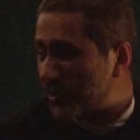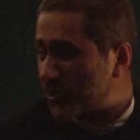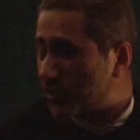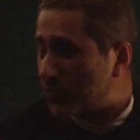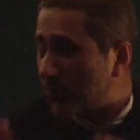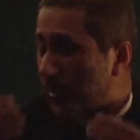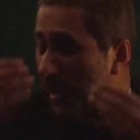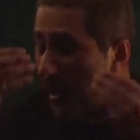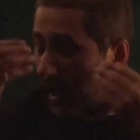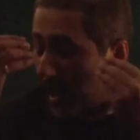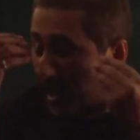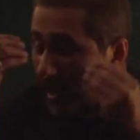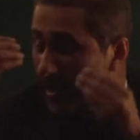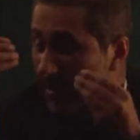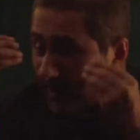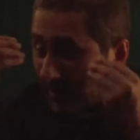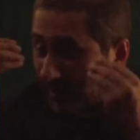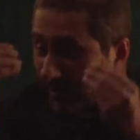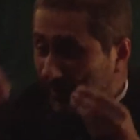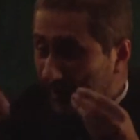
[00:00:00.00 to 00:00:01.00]

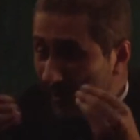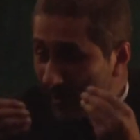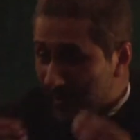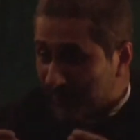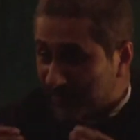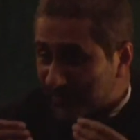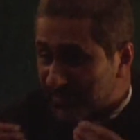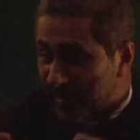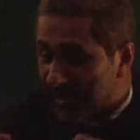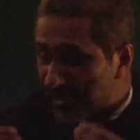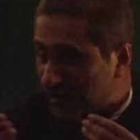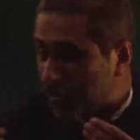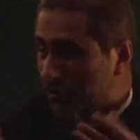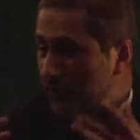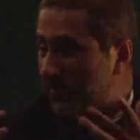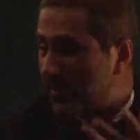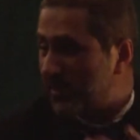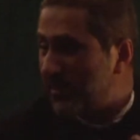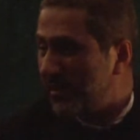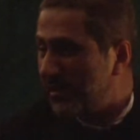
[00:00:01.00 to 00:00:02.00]
subhanallah, this had to
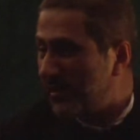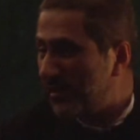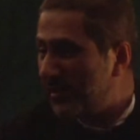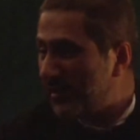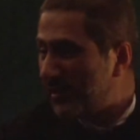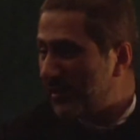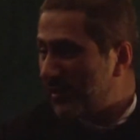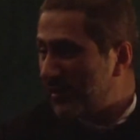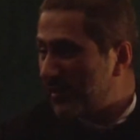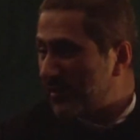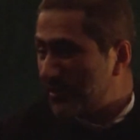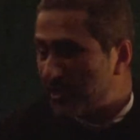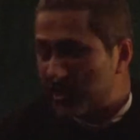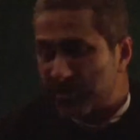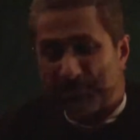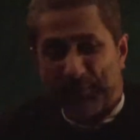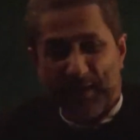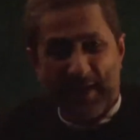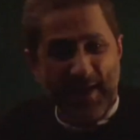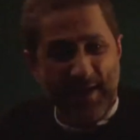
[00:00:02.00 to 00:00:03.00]
be
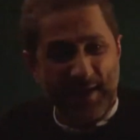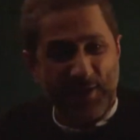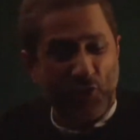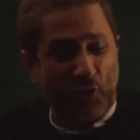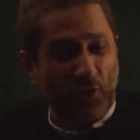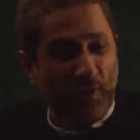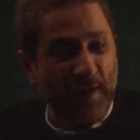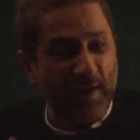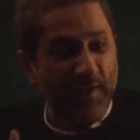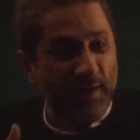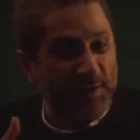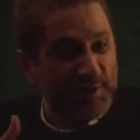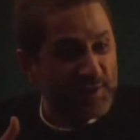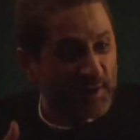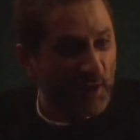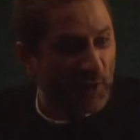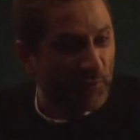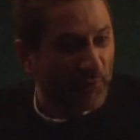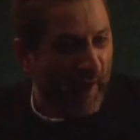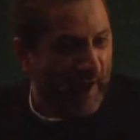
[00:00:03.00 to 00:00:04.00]
displayed. Your inner
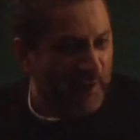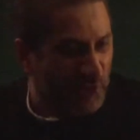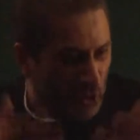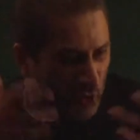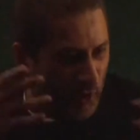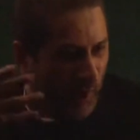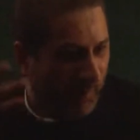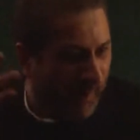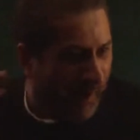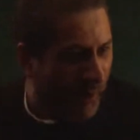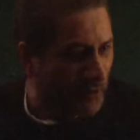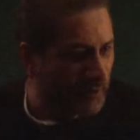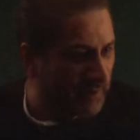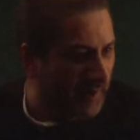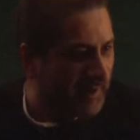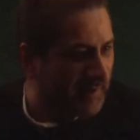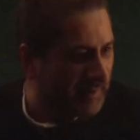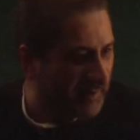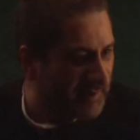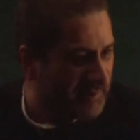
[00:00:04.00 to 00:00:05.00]
self had to come out
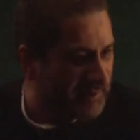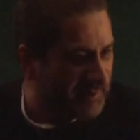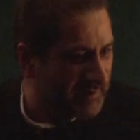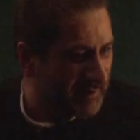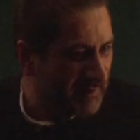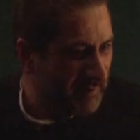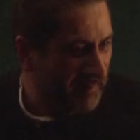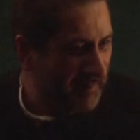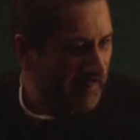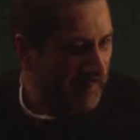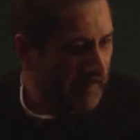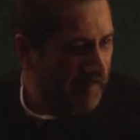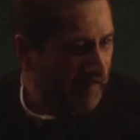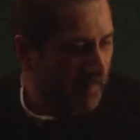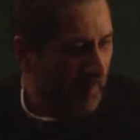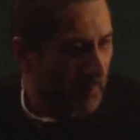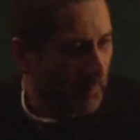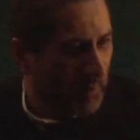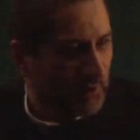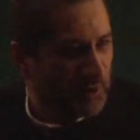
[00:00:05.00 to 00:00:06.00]
like this.
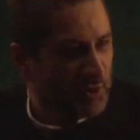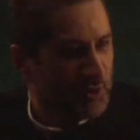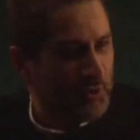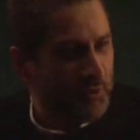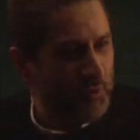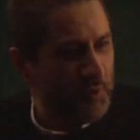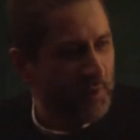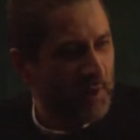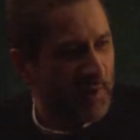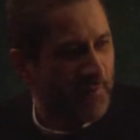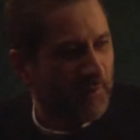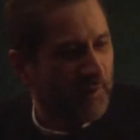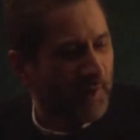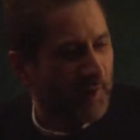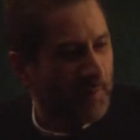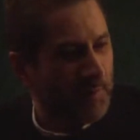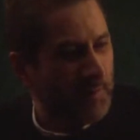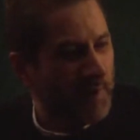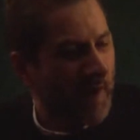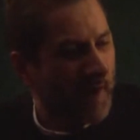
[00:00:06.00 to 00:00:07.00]
But truly, if
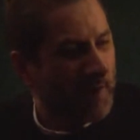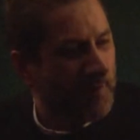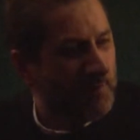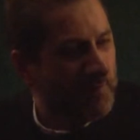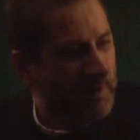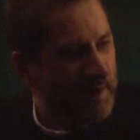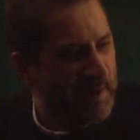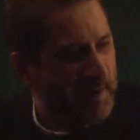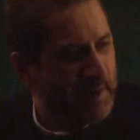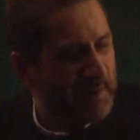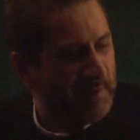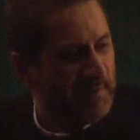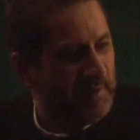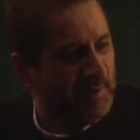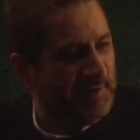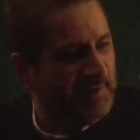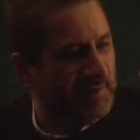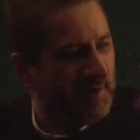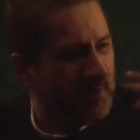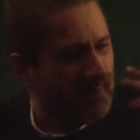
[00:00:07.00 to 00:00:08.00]
there had been
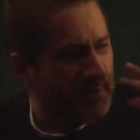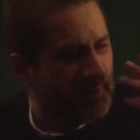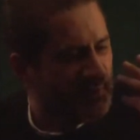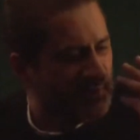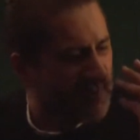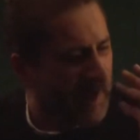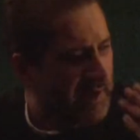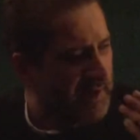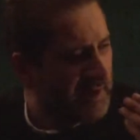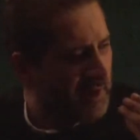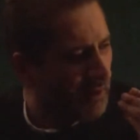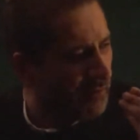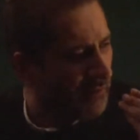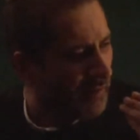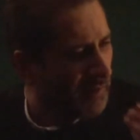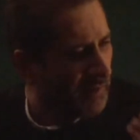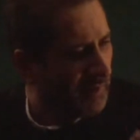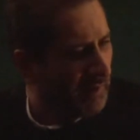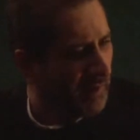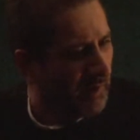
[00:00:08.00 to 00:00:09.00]
this understanding of
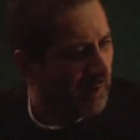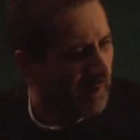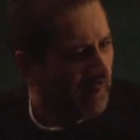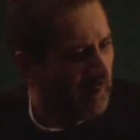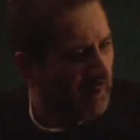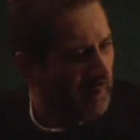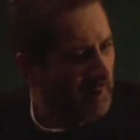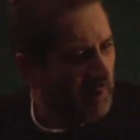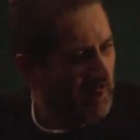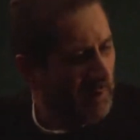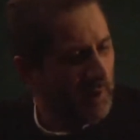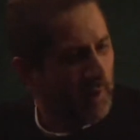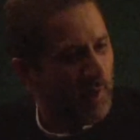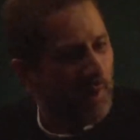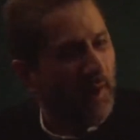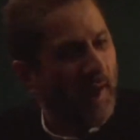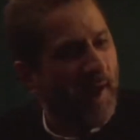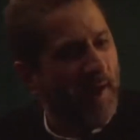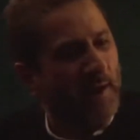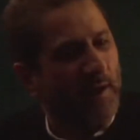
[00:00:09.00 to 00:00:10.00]
Allah,
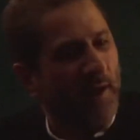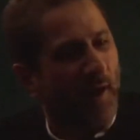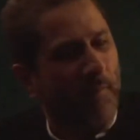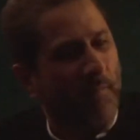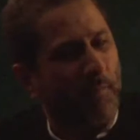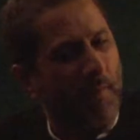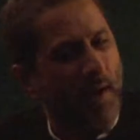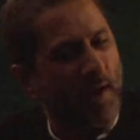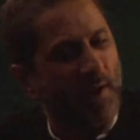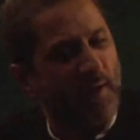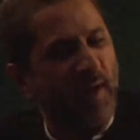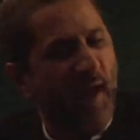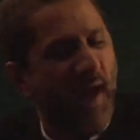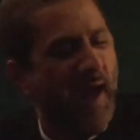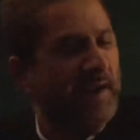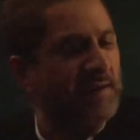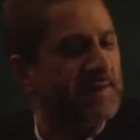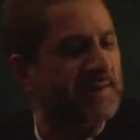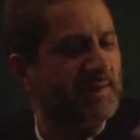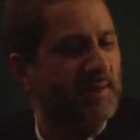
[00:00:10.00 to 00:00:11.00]
like Ammar
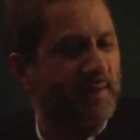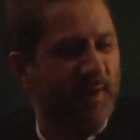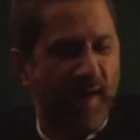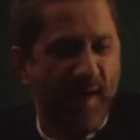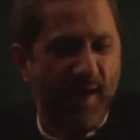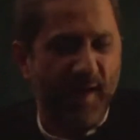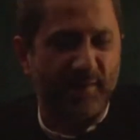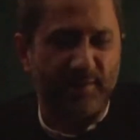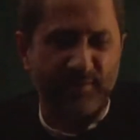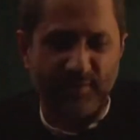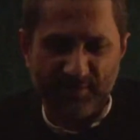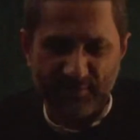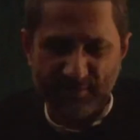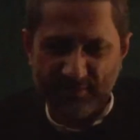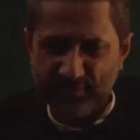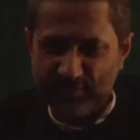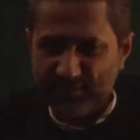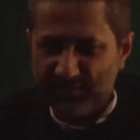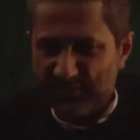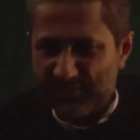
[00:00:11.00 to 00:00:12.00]
Yasir had,
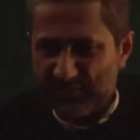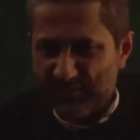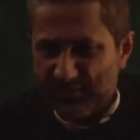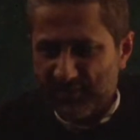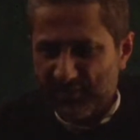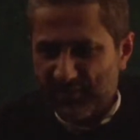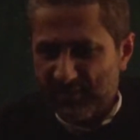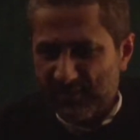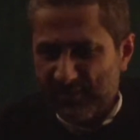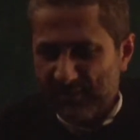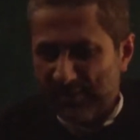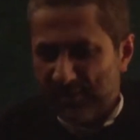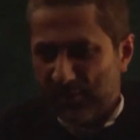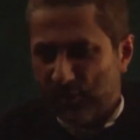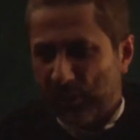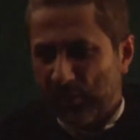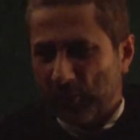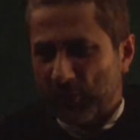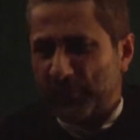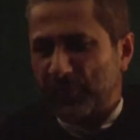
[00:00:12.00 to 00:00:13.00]

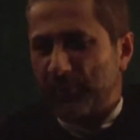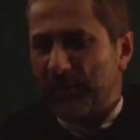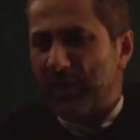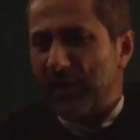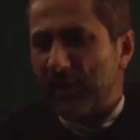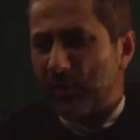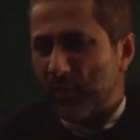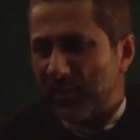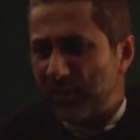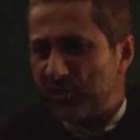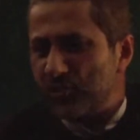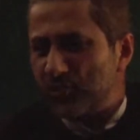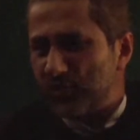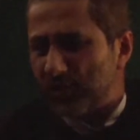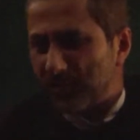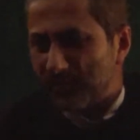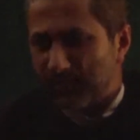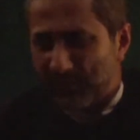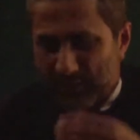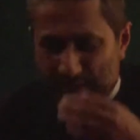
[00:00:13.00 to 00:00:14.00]
when Osman went to
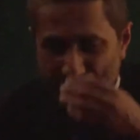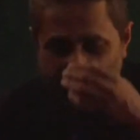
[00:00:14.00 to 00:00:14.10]
him